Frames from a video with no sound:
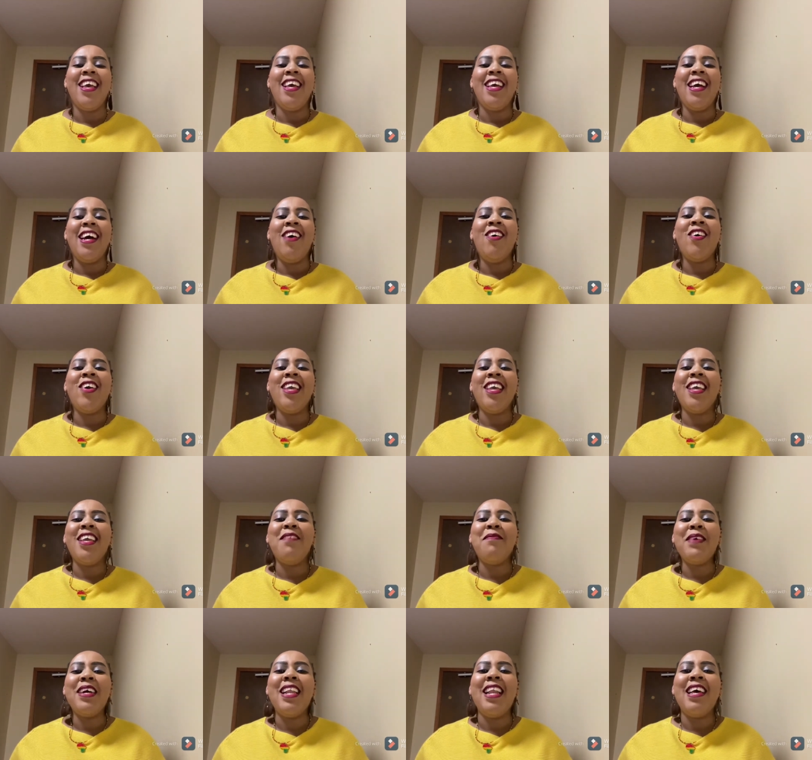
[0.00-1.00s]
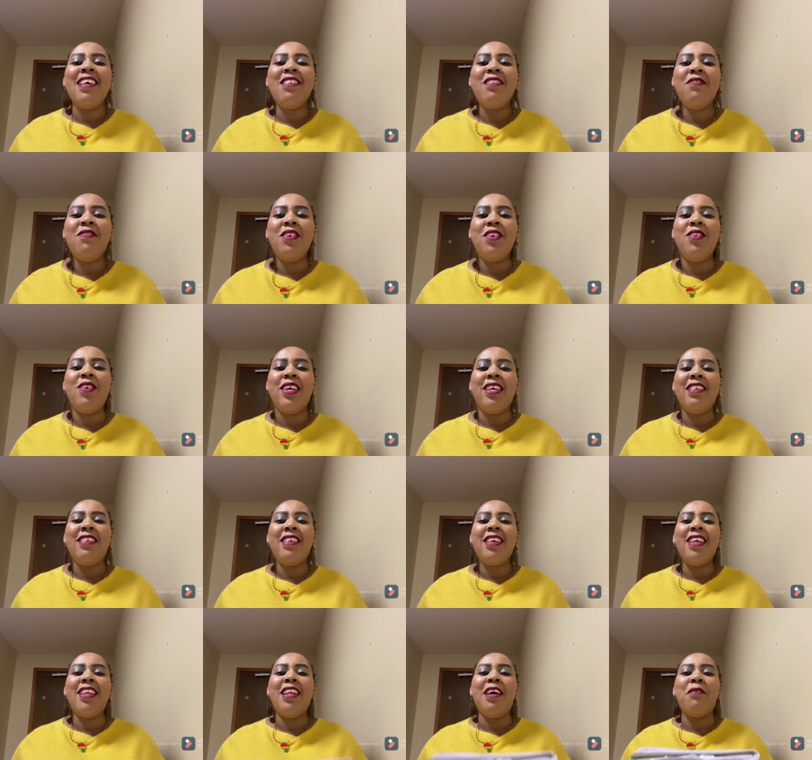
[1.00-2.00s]
Okay, in my last video, I
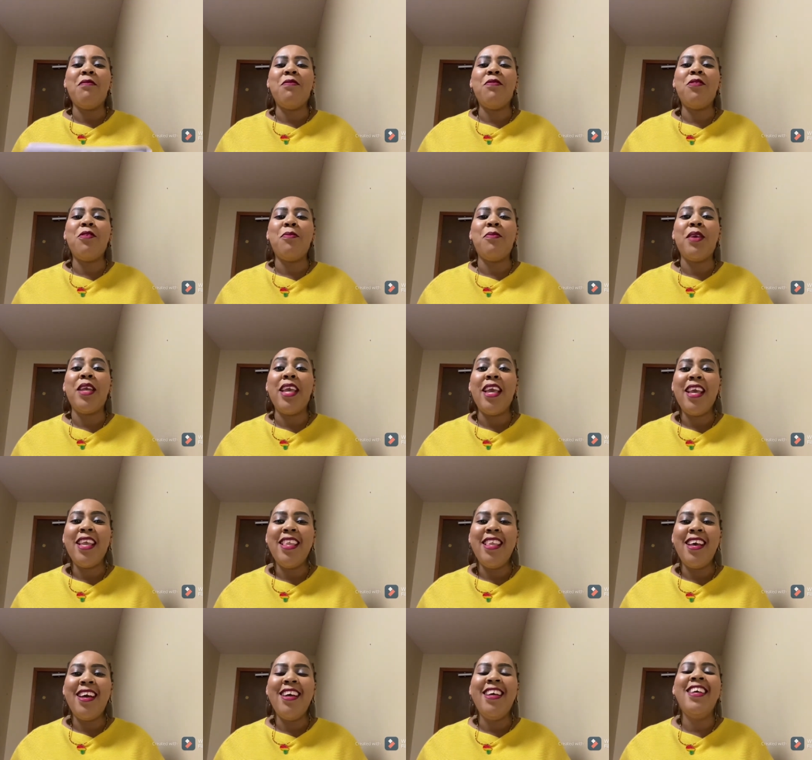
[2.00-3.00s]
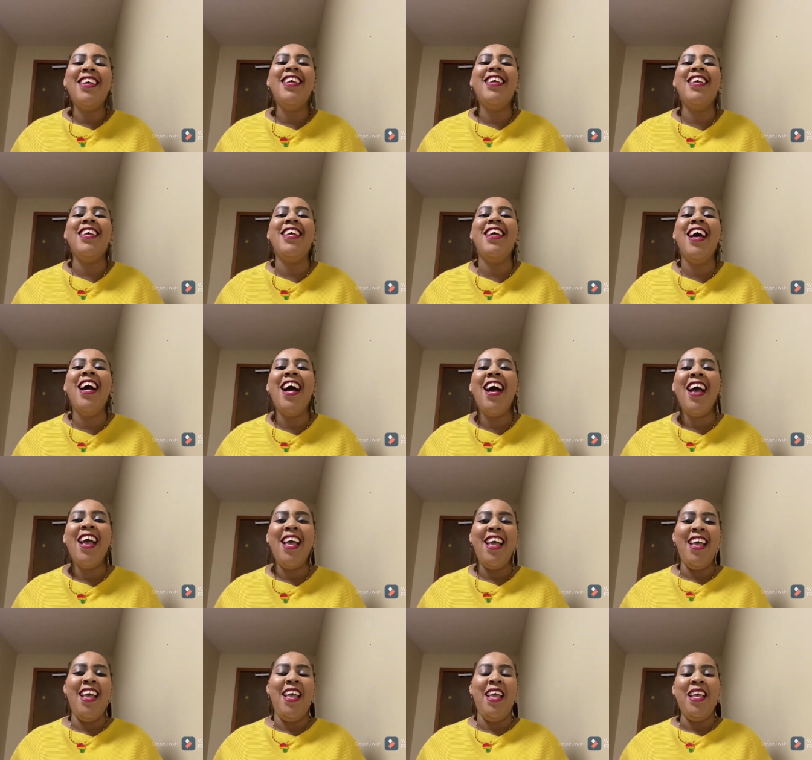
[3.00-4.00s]
said I'm from Kenya.
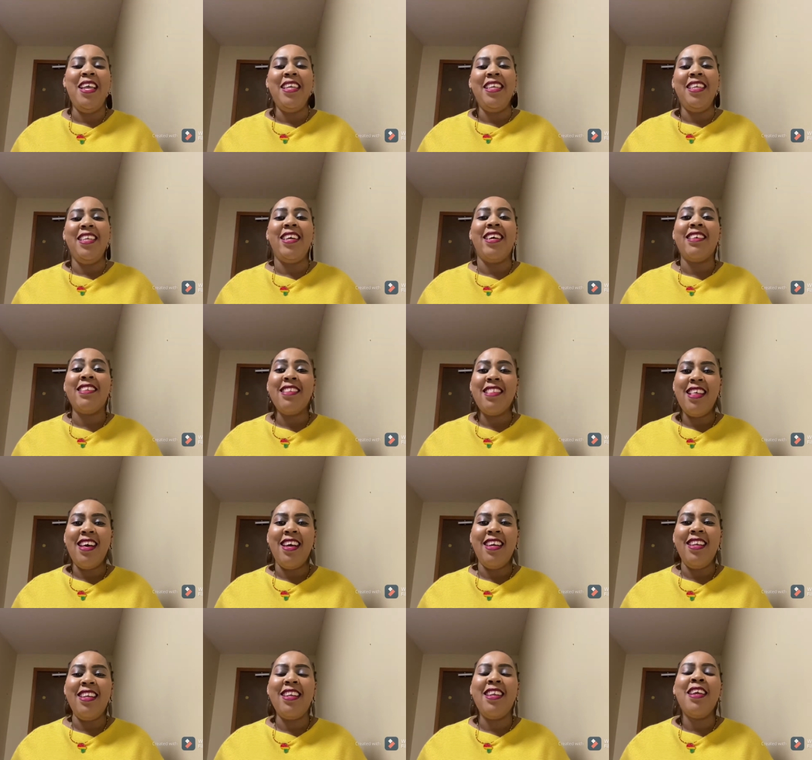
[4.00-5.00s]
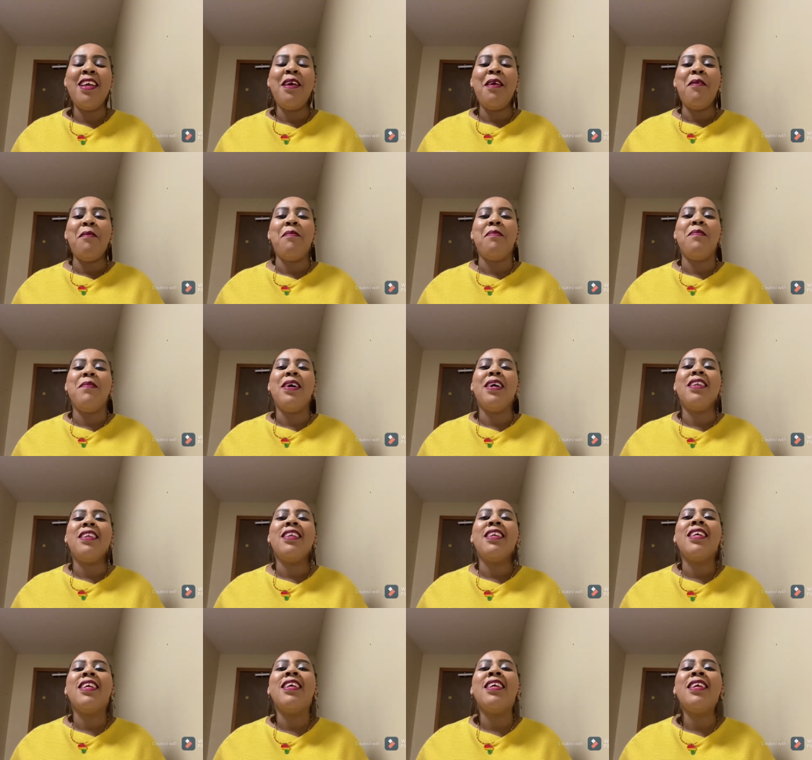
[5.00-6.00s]
Just that. But
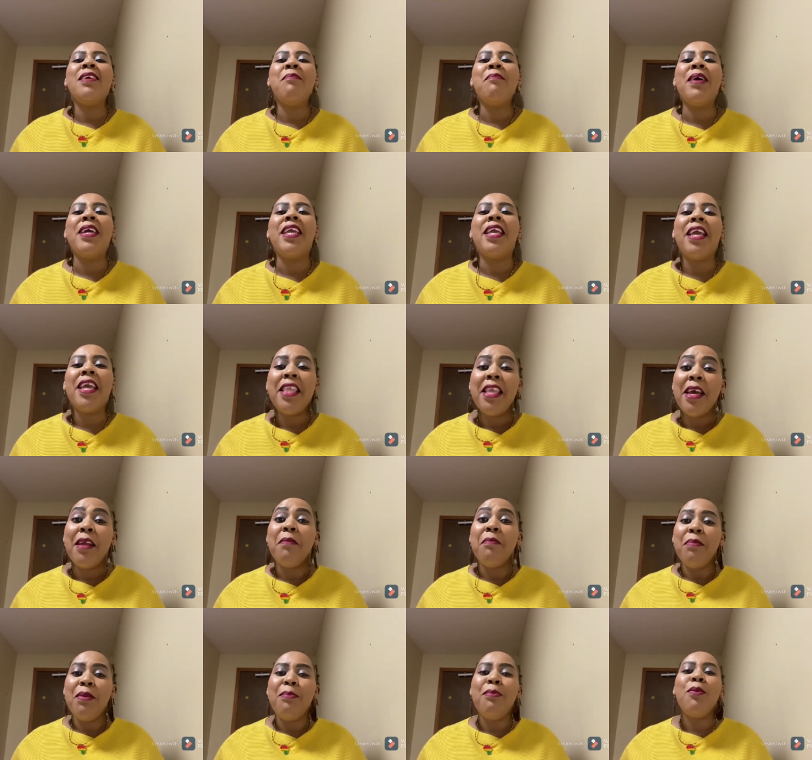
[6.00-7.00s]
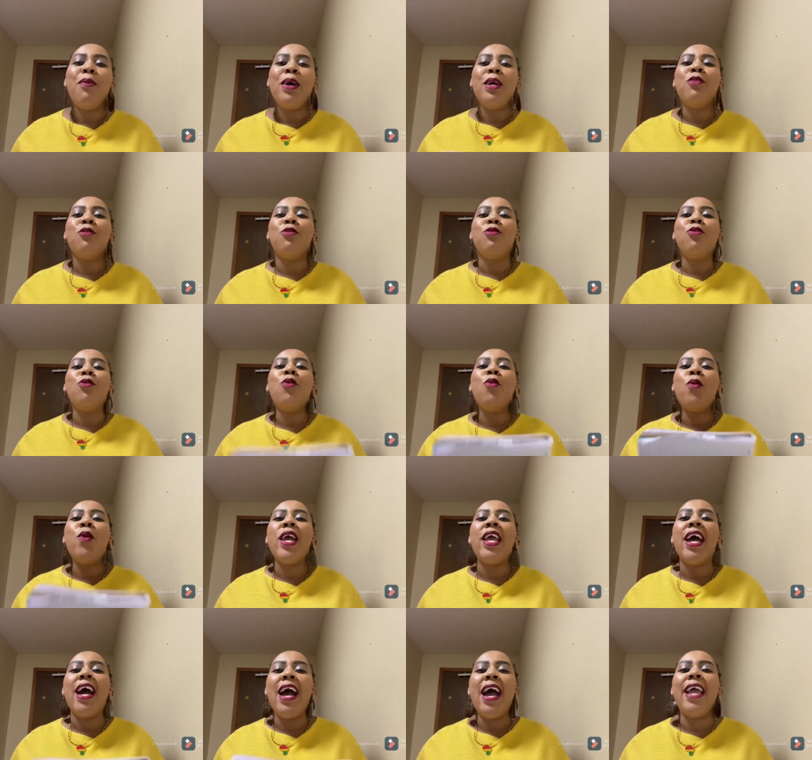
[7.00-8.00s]
my Kenyan people want to know
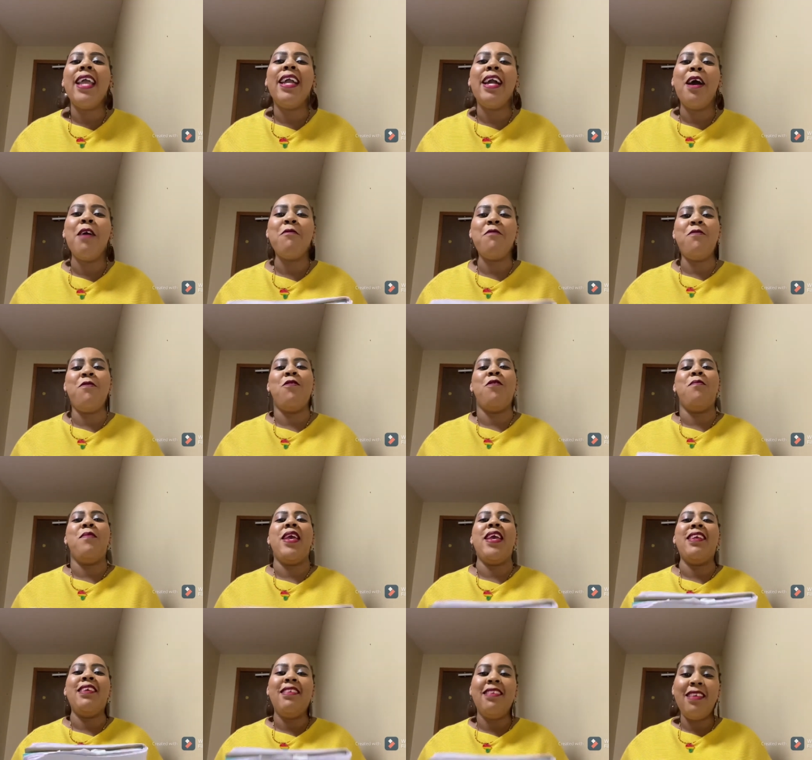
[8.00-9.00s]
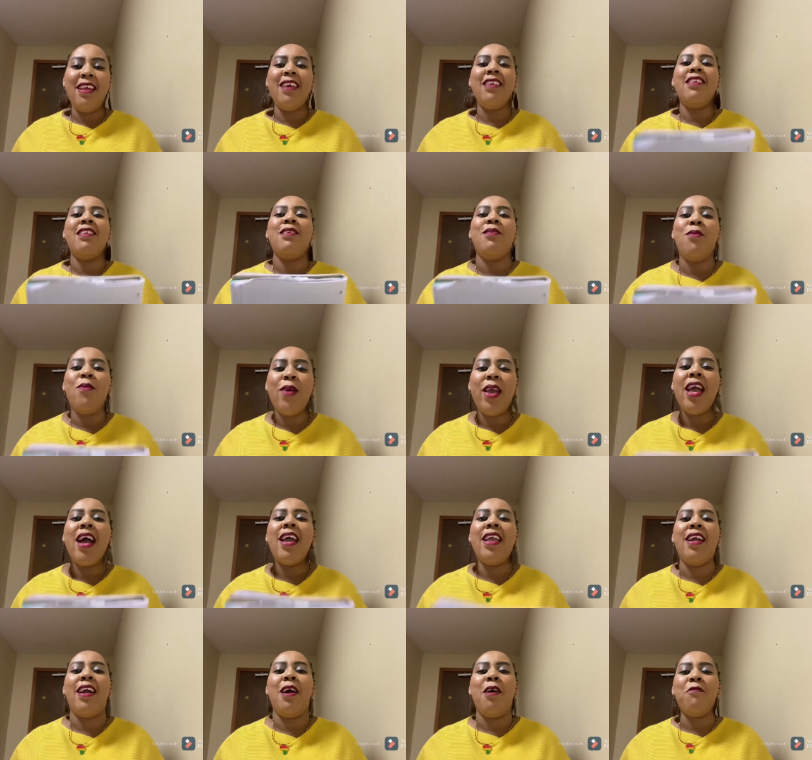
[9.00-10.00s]
where I come from, exactly where
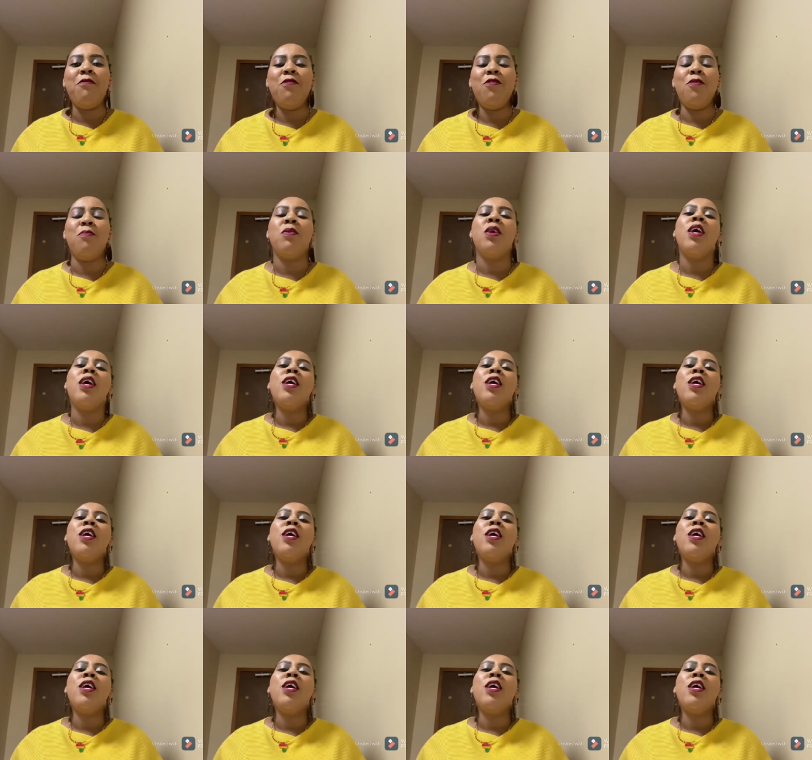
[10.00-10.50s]
I come from.